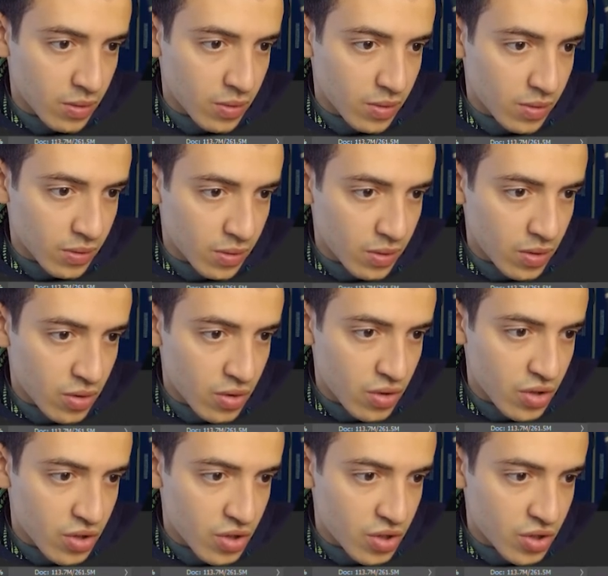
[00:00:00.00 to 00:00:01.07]

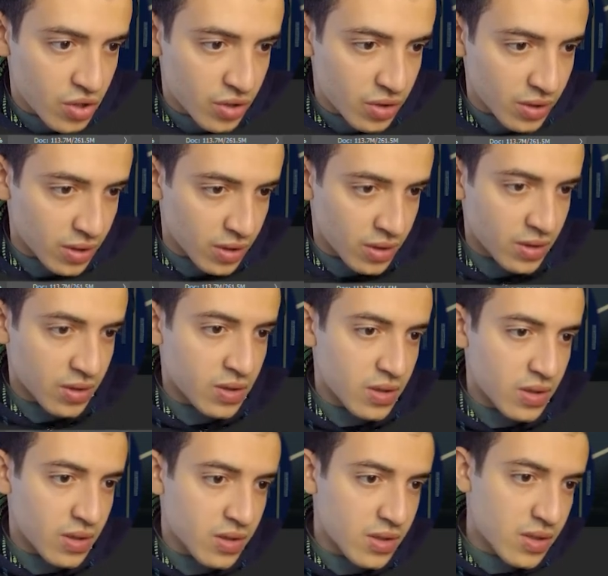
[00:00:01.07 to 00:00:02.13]
large like
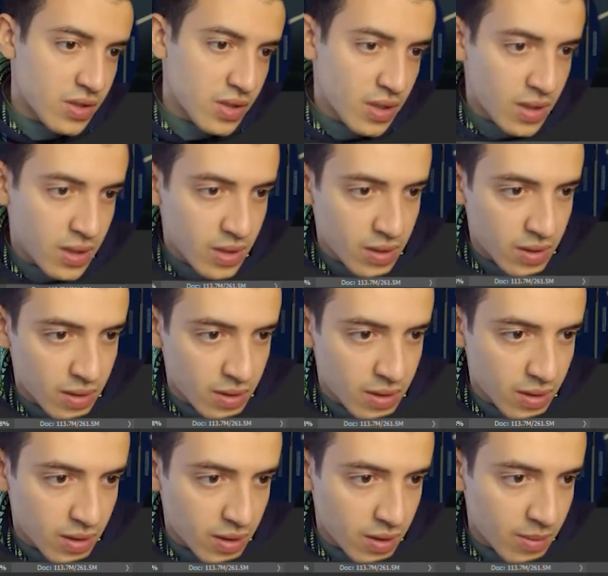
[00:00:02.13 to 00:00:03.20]
this. And
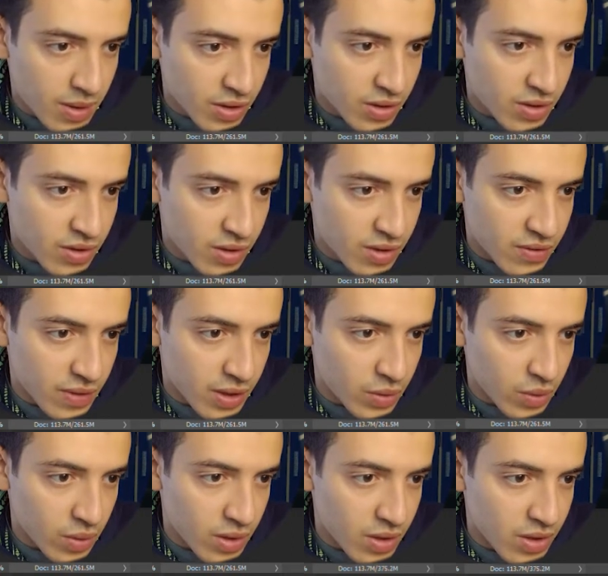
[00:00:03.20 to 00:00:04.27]
I'm actually satisfied
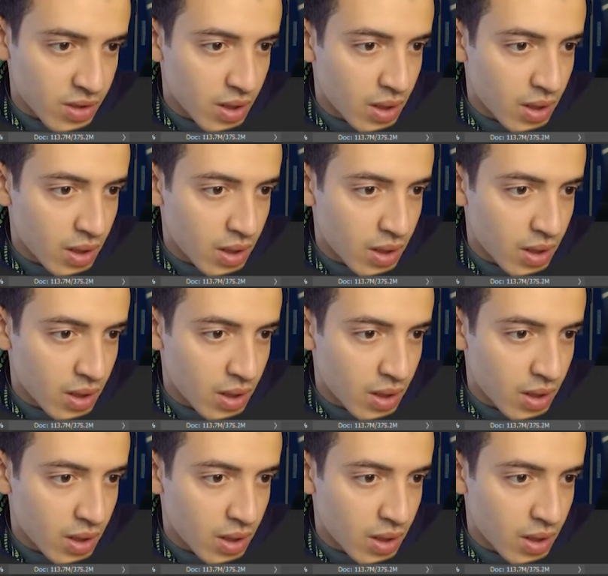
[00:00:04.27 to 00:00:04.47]
with this.